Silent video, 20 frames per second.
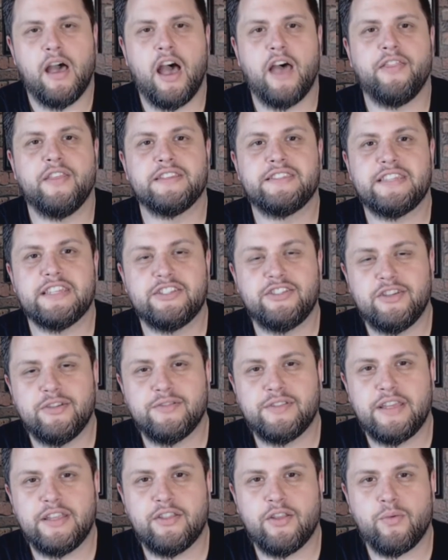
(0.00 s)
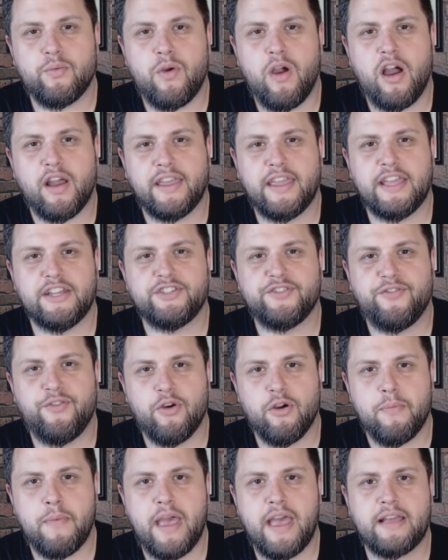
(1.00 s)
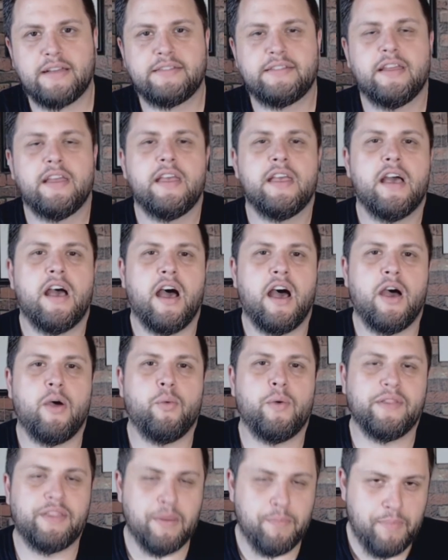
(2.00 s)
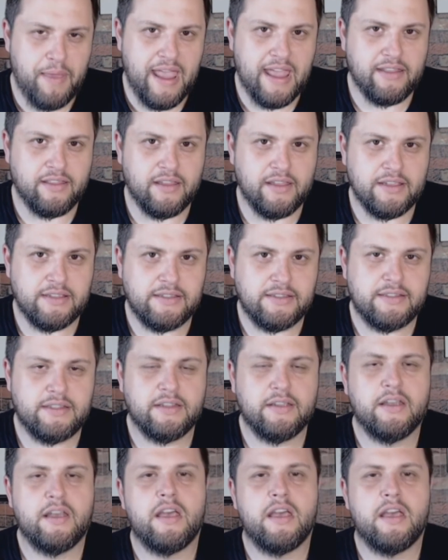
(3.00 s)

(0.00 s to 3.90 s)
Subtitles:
This is using the Rock Age format with a ban list.